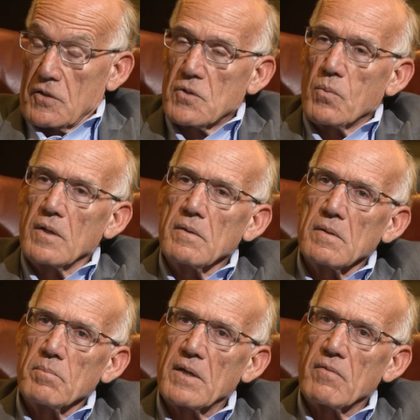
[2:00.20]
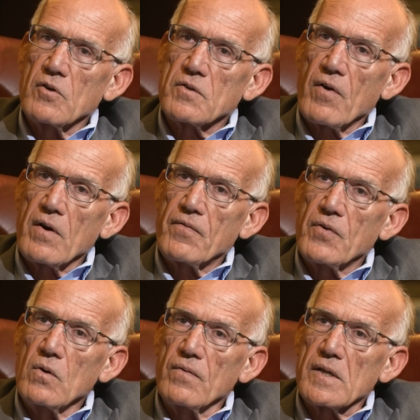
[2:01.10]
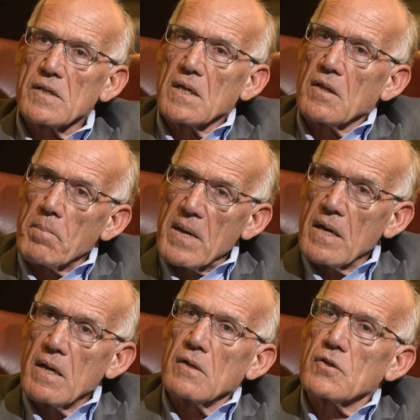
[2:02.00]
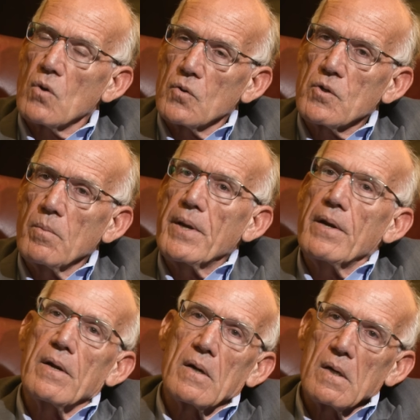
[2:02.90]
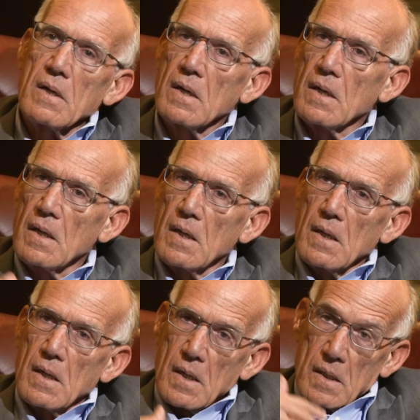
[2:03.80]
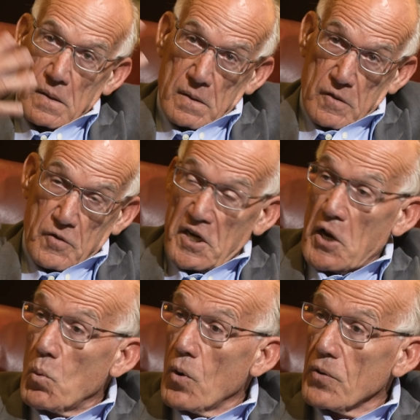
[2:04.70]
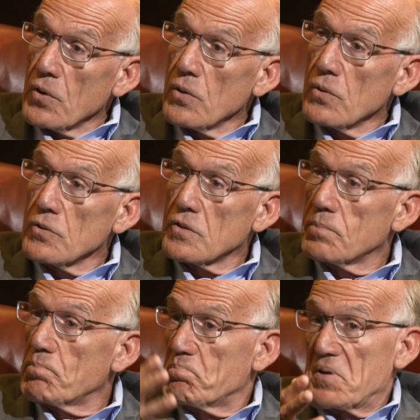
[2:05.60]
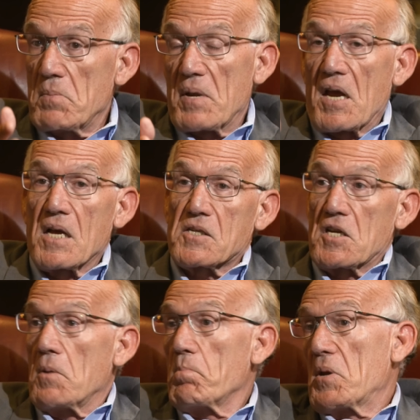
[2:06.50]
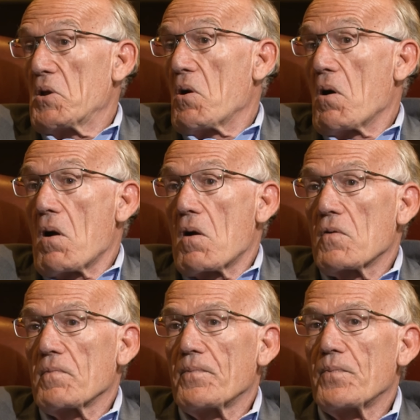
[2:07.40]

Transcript: this one, but there's very few of us, the media, social media, network news, PBS, NPR,